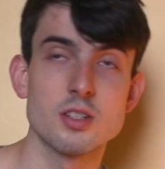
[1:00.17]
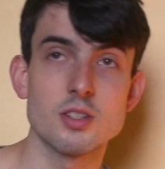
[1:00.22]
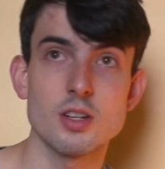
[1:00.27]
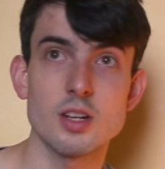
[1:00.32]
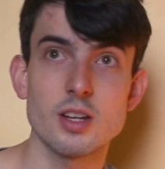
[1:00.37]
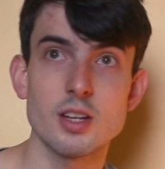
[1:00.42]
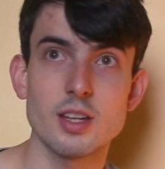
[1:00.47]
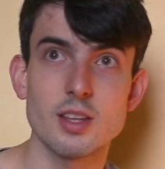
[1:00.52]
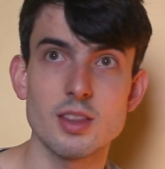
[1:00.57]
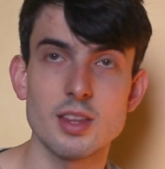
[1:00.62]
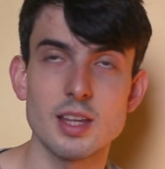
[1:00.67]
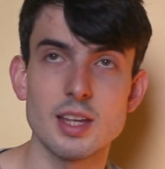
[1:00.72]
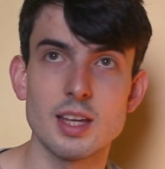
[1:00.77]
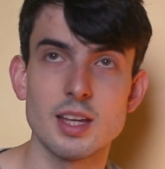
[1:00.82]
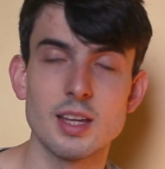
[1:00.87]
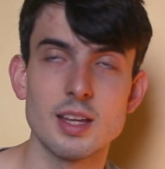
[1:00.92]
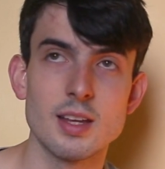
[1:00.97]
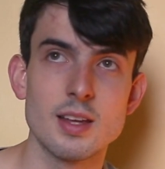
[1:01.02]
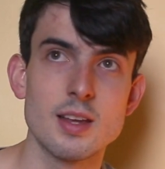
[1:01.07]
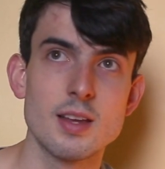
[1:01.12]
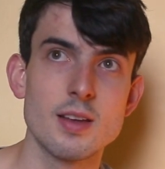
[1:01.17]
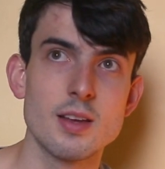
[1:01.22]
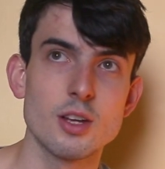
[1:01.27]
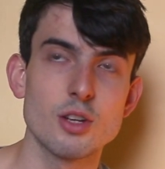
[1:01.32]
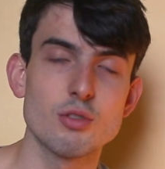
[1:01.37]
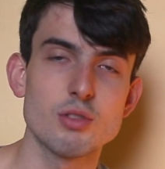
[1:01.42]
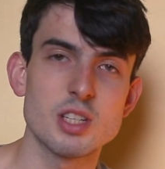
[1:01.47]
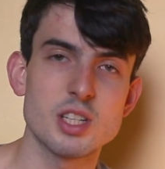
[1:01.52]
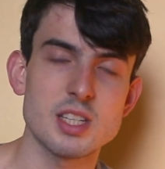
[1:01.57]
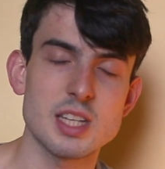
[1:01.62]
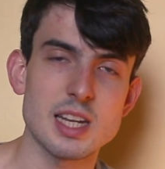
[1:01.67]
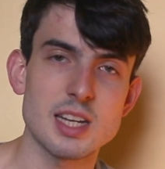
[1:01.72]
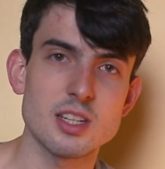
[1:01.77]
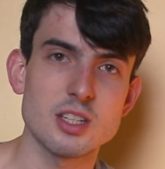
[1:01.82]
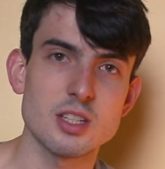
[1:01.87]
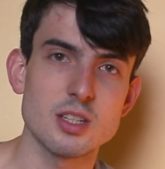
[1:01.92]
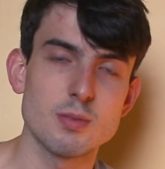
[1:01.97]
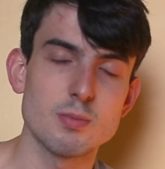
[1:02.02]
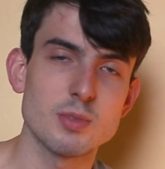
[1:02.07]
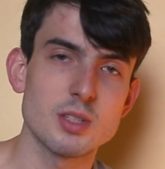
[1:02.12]
So like the
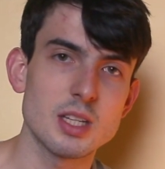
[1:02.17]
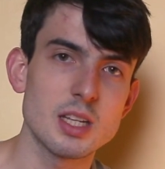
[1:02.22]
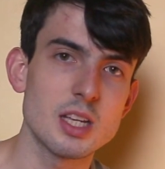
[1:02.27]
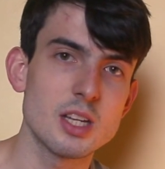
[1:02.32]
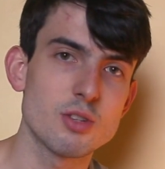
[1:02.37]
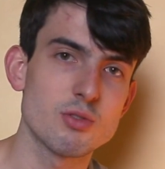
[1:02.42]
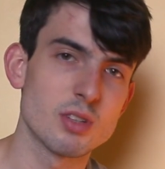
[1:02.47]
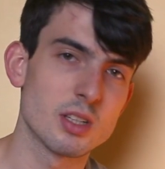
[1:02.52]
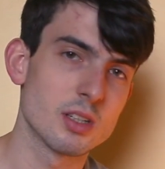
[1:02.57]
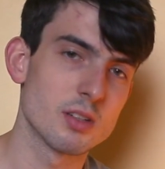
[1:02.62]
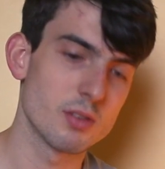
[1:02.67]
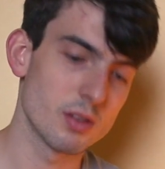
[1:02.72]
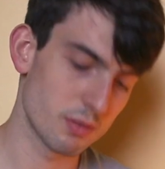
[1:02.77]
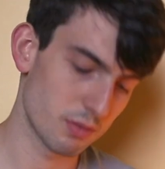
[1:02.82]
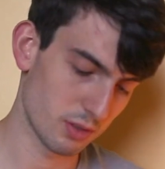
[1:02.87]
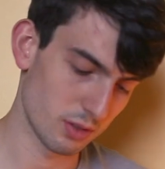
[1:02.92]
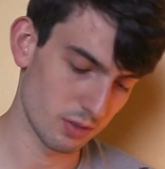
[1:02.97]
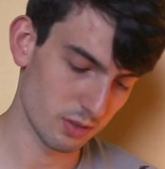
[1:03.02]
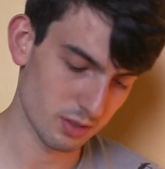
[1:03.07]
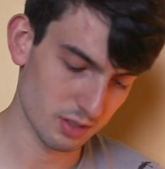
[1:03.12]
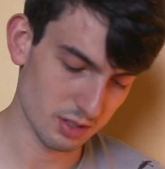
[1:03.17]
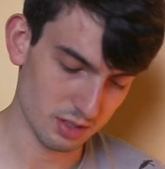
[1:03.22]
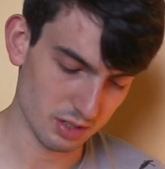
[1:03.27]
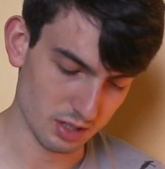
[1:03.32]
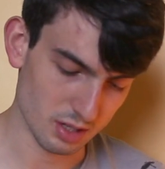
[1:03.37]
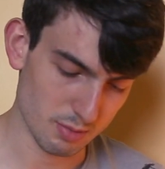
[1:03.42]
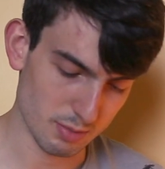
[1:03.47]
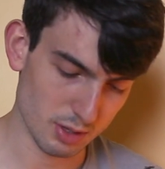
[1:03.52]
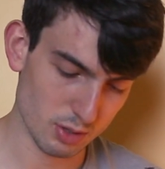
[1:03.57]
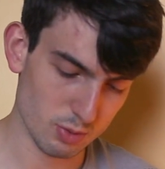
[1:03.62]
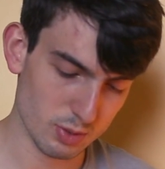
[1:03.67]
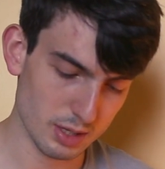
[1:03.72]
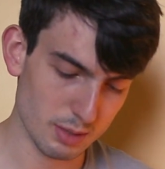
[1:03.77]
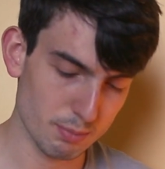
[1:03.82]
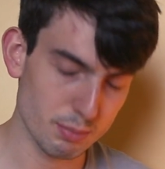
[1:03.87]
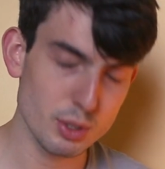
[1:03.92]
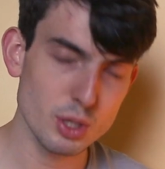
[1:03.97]
Chrysanthemum tea drink I reviewed, this is going to be quite